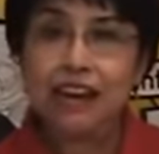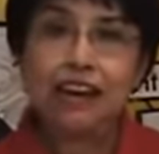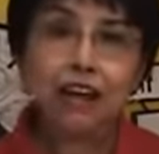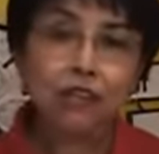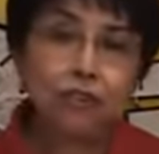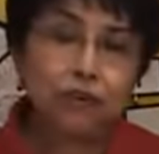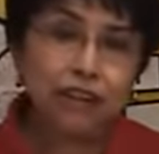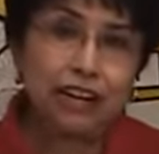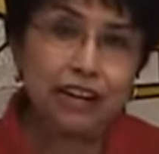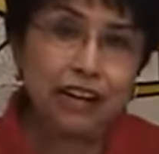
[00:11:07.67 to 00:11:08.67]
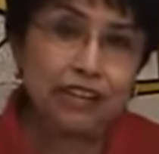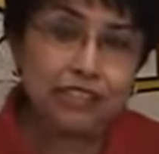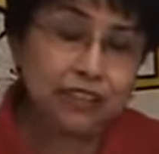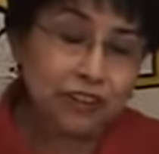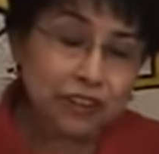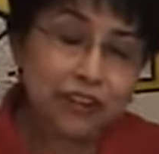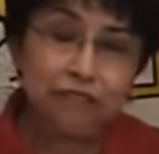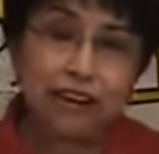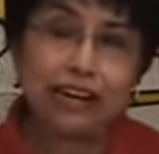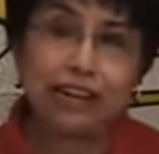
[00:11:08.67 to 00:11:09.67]
Now, through technology, they're going to
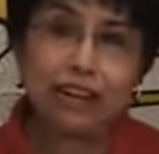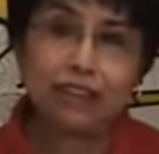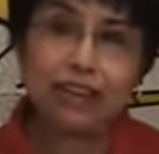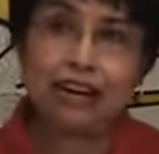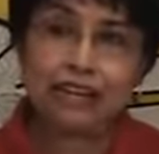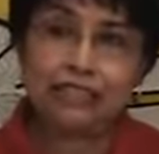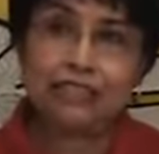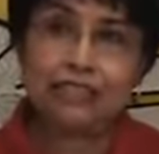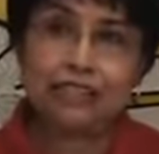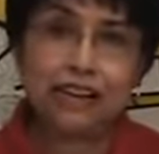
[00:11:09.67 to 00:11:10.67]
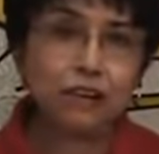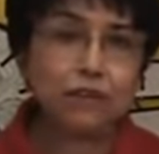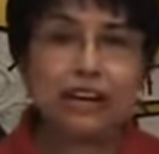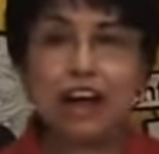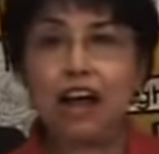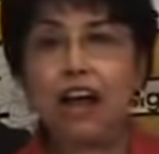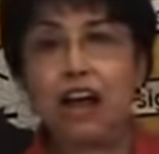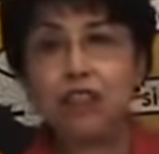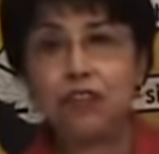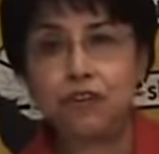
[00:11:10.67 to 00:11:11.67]
find out that insects like to eat
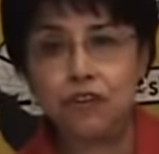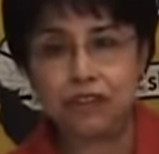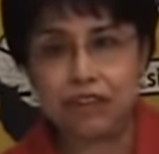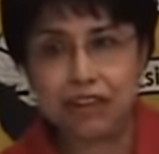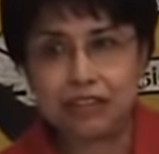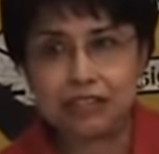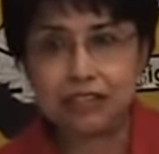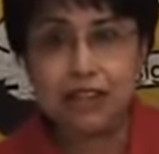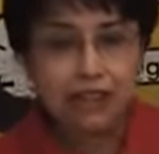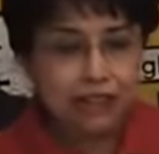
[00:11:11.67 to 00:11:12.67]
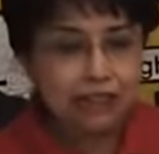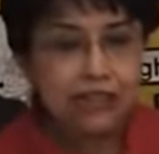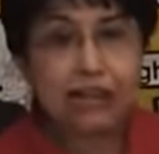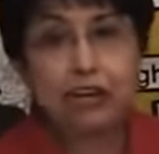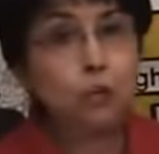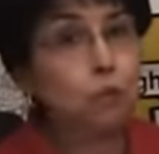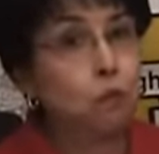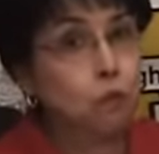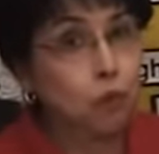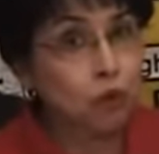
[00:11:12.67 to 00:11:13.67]
other things. They eat
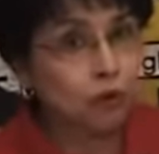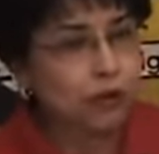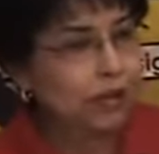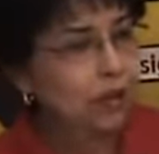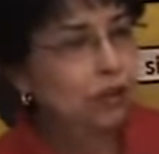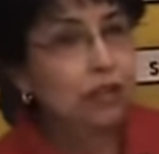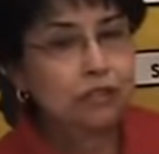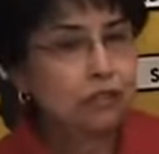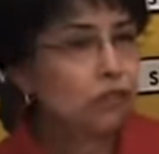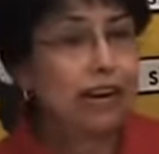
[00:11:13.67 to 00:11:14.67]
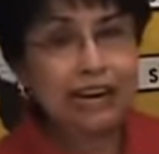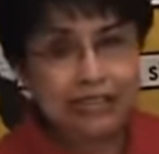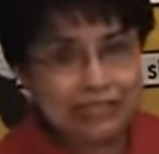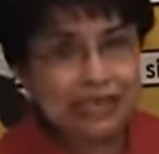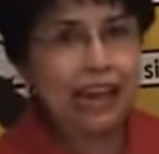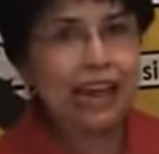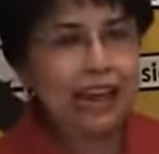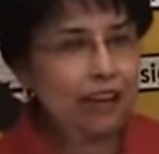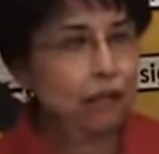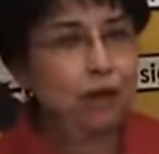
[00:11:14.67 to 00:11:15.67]
wood. So let's
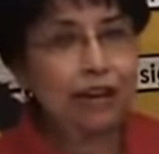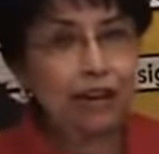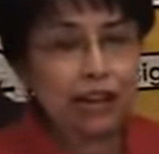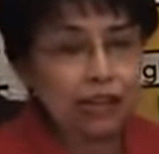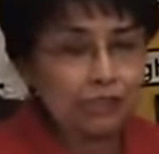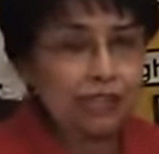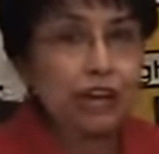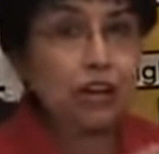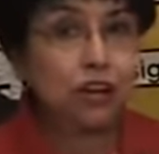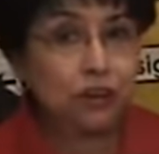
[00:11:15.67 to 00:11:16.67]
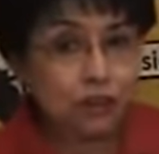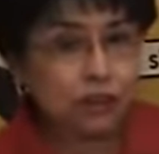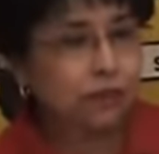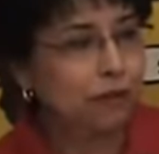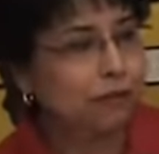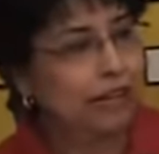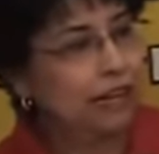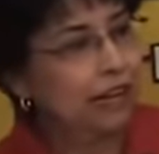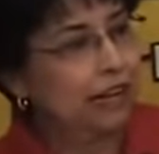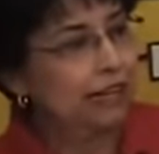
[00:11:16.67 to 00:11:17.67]
add what else they learned from
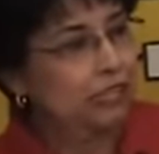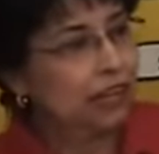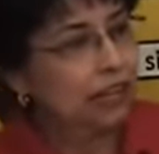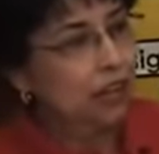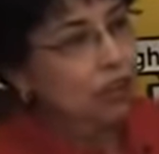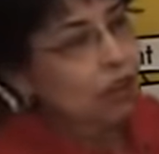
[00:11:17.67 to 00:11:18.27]
technology.